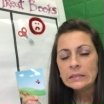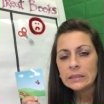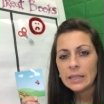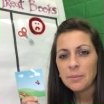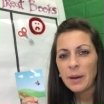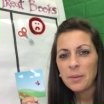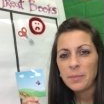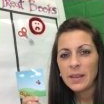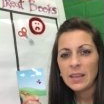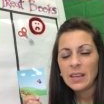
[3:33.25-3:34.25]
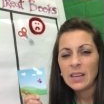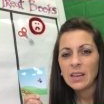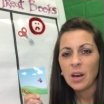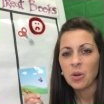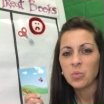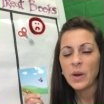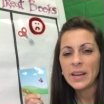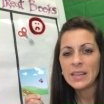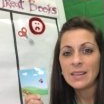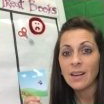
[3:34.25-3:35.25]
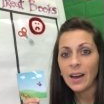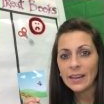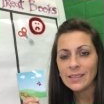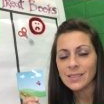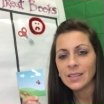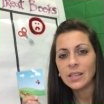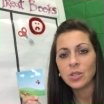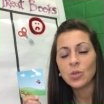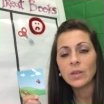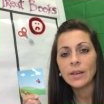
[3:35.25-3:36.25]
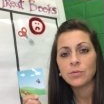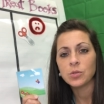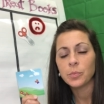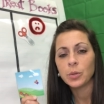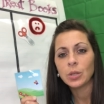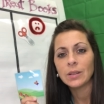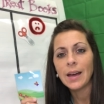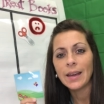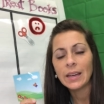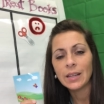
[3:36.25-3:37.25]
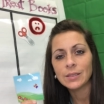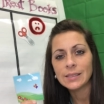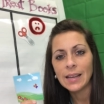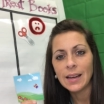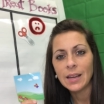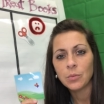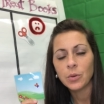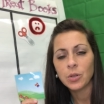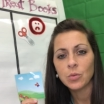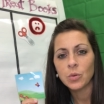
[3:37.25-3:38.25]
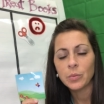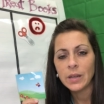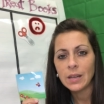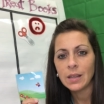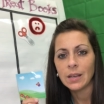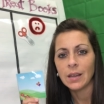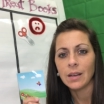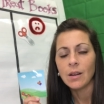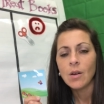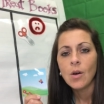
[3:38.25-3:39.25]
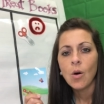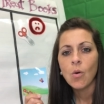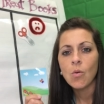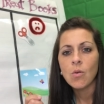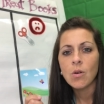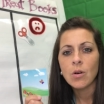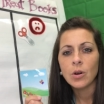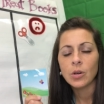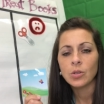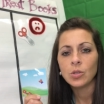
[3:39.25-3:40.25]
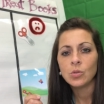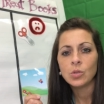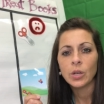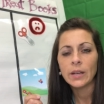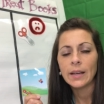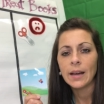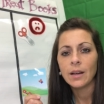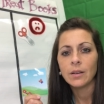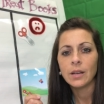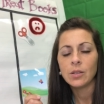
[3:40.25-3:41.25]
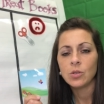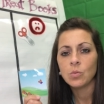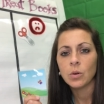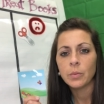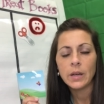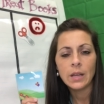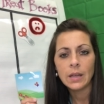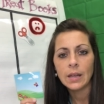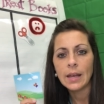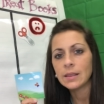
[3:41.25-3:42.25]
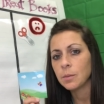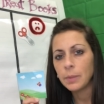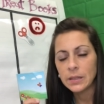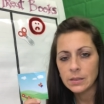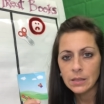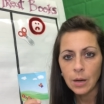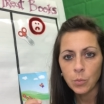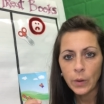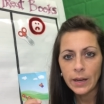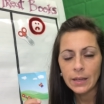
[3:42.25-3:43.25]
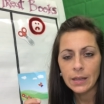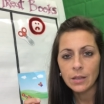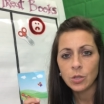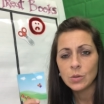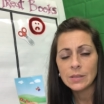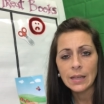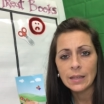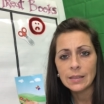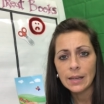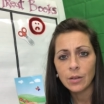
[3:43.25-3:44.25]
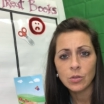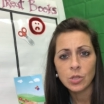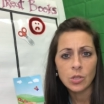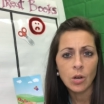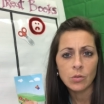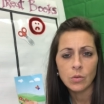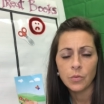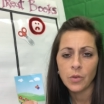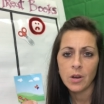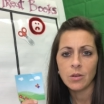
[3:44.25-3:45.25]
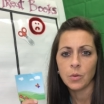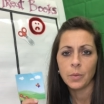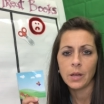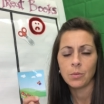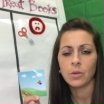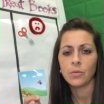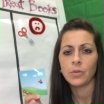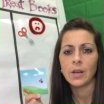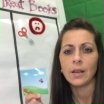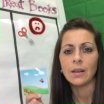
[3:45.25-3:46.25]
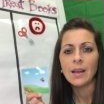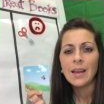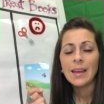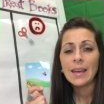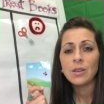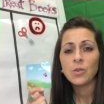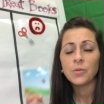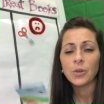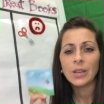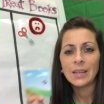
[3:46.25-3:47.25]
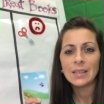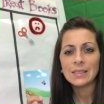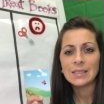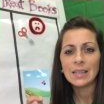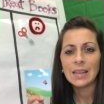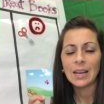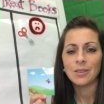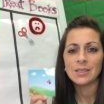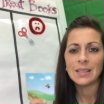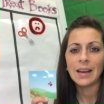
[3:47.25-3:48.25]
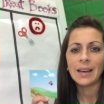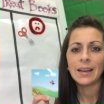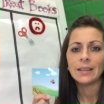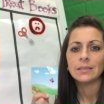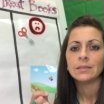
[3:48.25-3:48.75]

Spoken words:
It might be a rainy night and you left your book lying outside where you were reading it. Or you took it out and you were reading it at the bus stop waiting, and you set it down to talk to a friend or play with a friend, and you forget it's sitting outside.